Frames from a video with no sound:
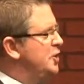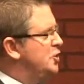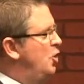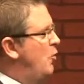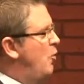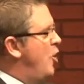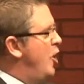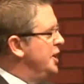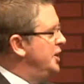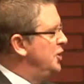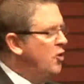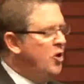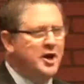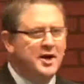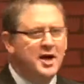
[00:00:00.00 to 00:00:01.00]
We could go
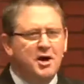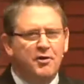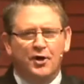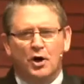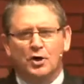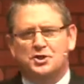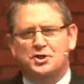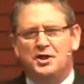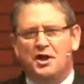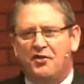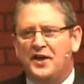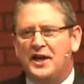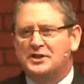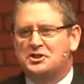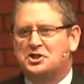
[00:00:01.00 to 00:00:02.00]
on and on. Those are
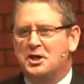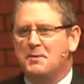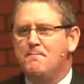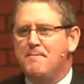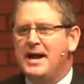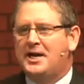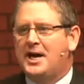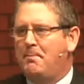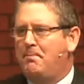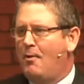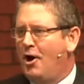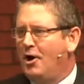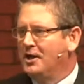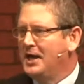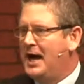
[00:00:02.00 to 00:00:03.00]
the things that make
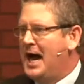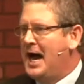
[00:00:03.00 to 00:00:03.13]
up our